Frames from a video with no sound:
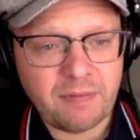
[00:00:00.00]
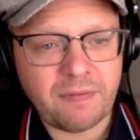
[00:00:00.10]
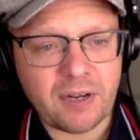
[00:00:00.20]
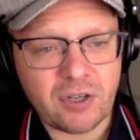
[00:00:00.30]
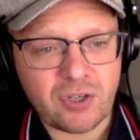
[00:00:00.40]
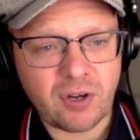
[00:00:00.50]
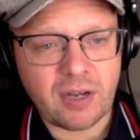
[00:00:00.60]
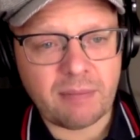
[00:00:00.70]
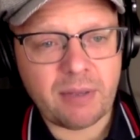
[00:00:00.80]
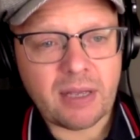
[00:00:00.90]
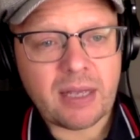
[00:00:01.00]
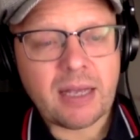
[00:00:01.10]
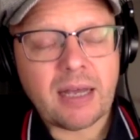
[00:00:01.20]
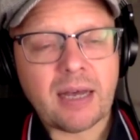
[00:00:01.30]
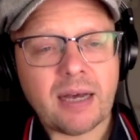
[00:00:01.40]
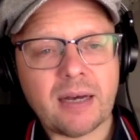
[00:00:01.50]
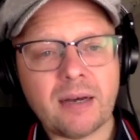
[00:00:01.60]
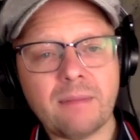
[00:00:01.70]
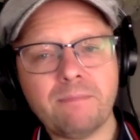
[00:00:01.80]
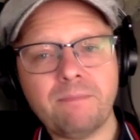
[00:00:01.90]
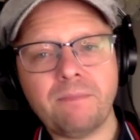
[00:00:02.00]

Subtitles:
finish time. And